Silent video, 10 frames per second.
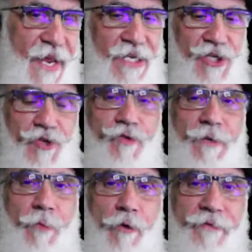
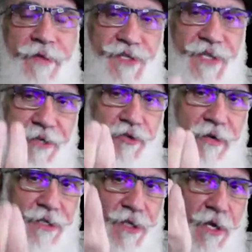stream over the
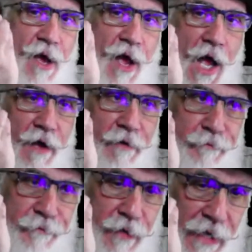centuries of
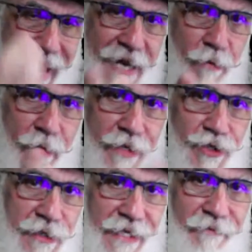language
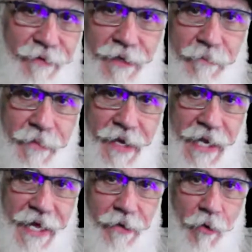leaving the Mega
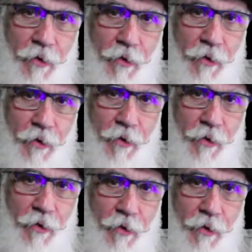Lake Gobi
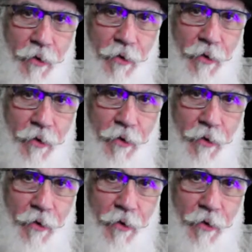region and the